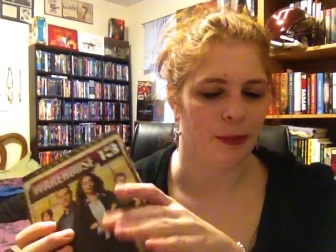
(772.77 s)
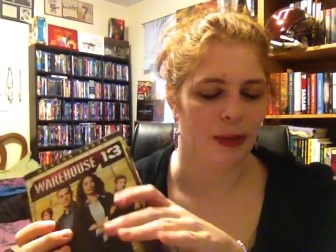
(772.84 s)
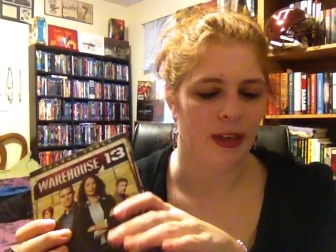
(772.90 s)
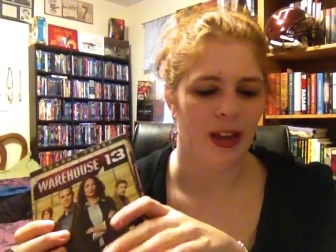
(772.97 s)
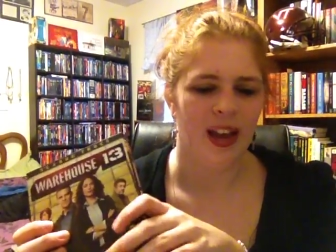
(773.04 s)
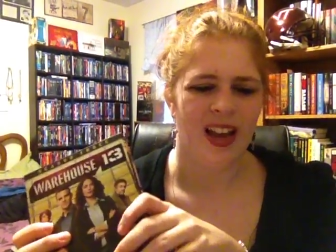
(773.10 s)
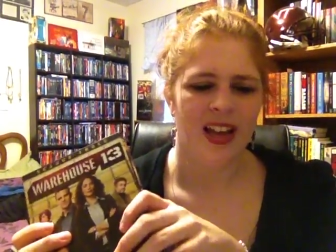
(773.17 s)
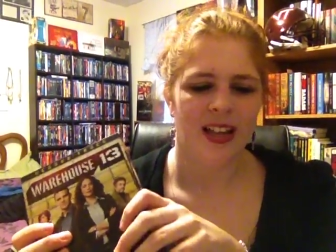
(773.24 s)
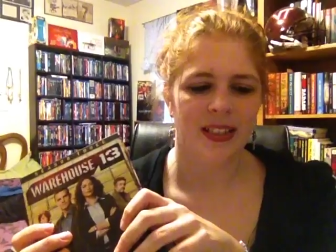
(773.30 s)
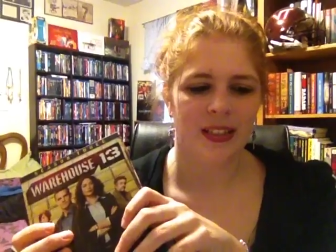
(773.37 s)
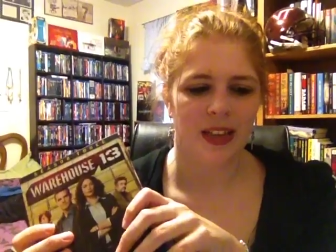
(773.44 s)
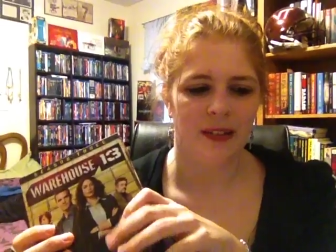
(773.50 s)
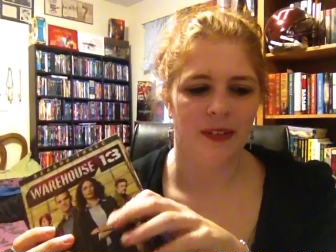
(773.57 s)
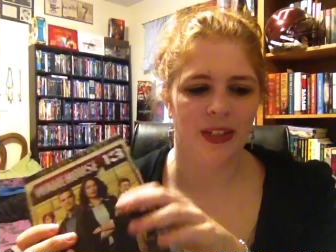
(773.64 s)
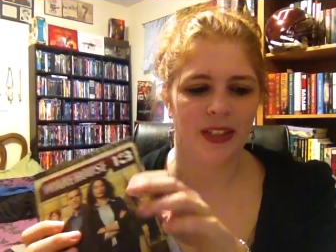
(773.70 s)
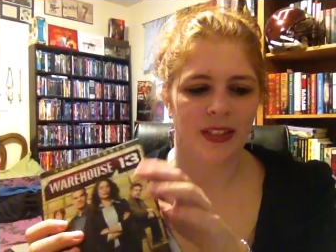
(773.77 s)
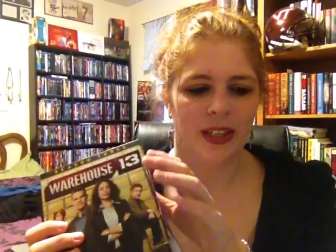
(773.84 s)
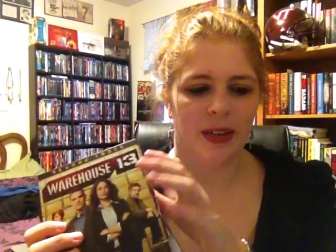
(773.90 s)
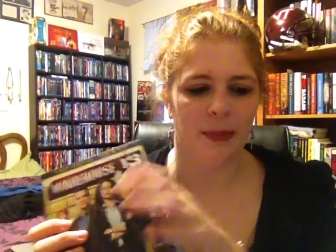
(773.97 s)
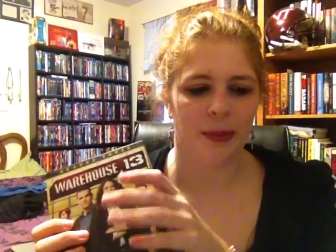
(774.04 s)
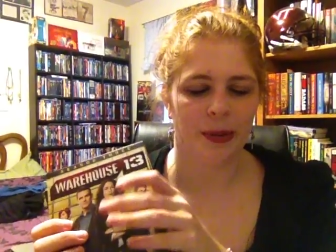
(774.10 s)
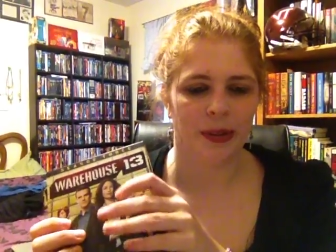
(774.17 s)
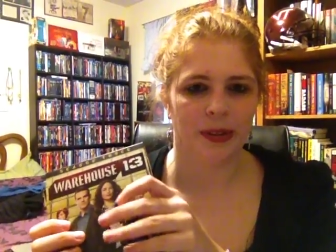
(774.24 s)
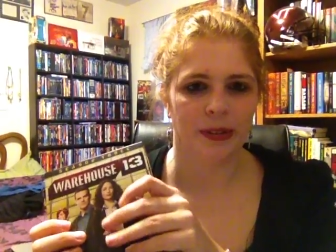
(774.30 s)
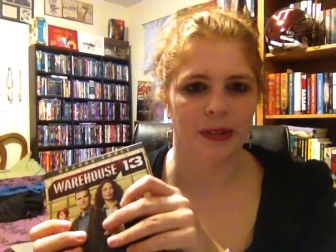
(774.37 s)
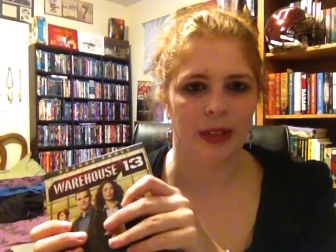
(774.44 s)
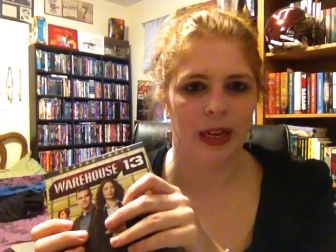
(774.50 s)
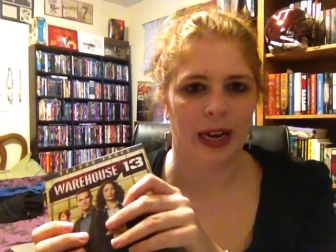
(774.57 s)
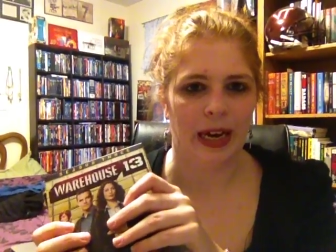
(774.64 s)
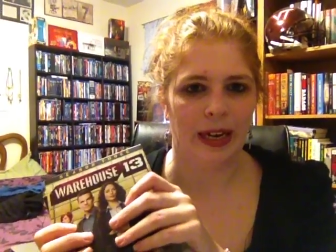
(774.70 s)
but that's kind of an example.
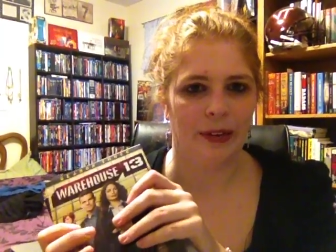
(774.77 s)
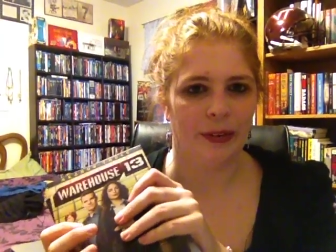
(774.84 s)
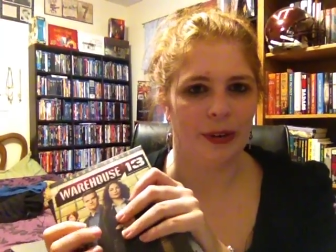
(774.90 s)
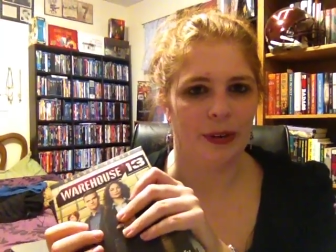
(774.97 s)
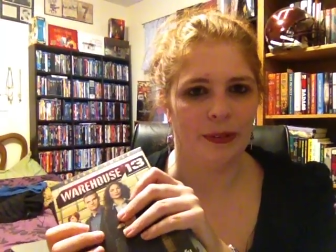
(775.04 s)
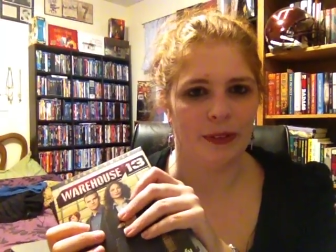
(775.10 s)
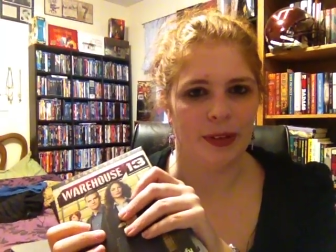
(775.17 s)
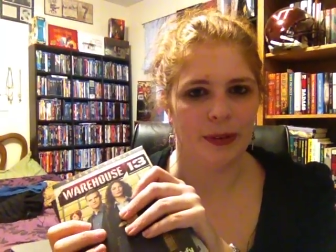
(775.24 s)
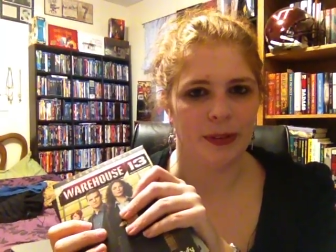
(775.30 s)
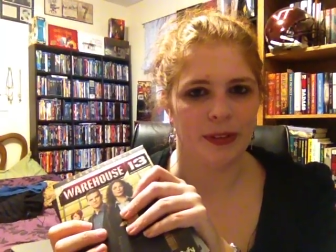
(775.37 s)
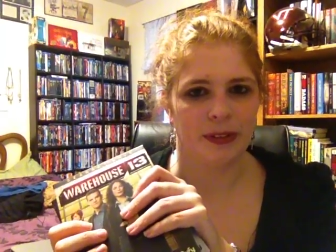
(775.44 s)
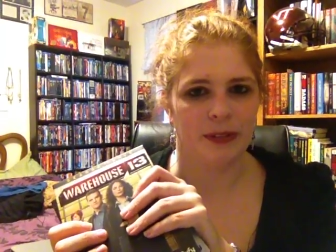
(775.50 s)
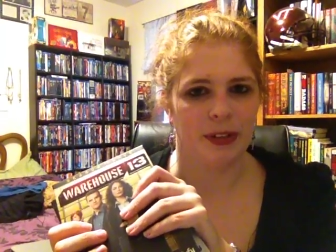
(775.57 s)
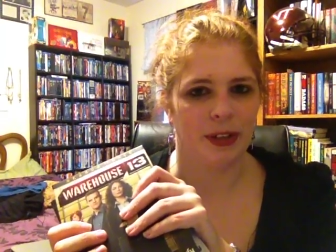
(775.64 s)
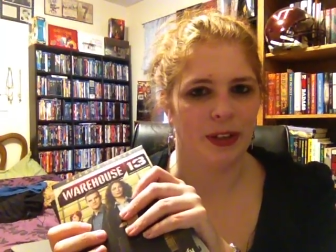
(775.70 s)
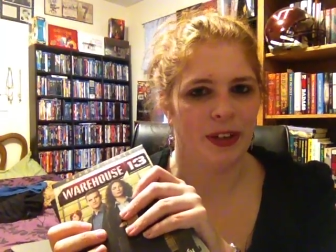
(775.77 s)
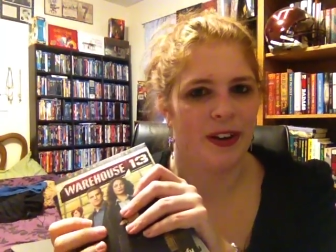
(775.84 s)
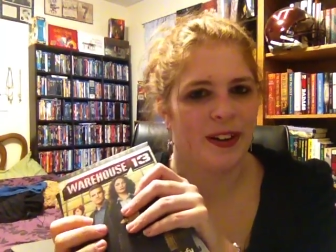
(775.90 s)
I don't know if that was even a good